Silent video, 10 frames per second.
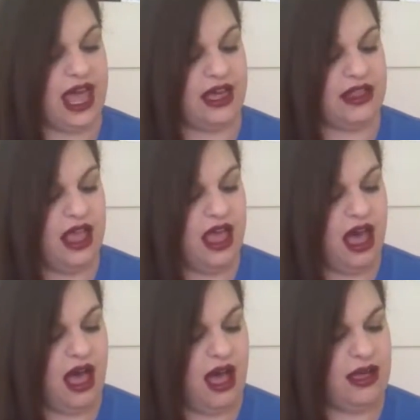get.
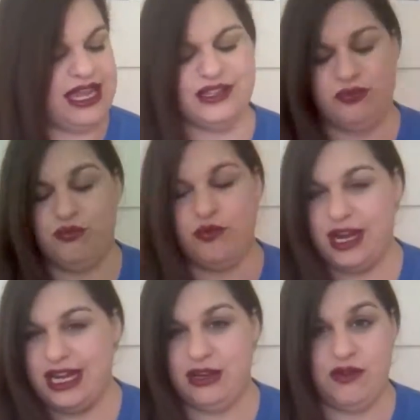Uh, it
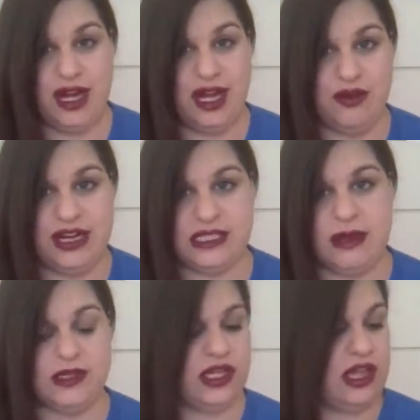really, really, really
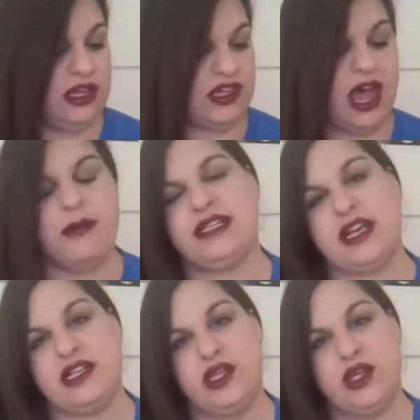smells good. Um, it's
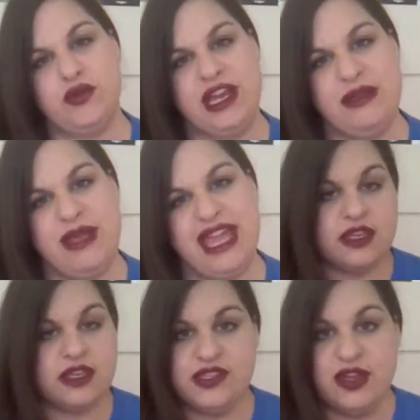nice and creamy.
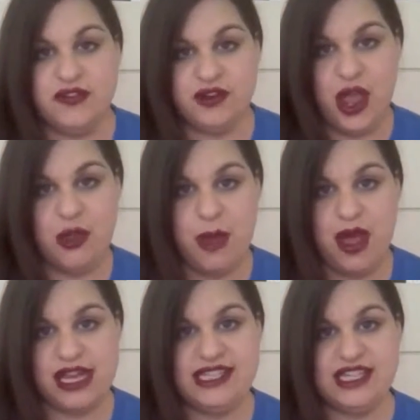So if you're in Home
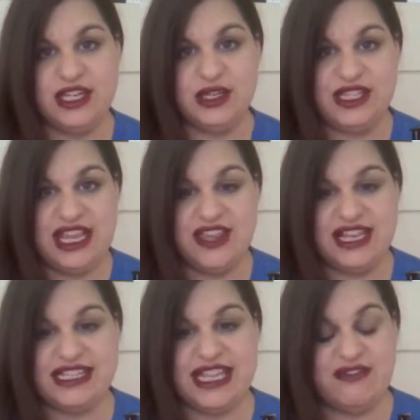Bargains and you see
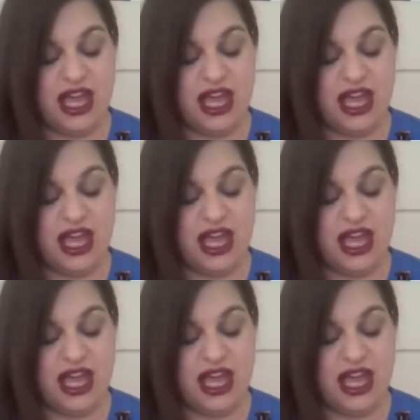this, give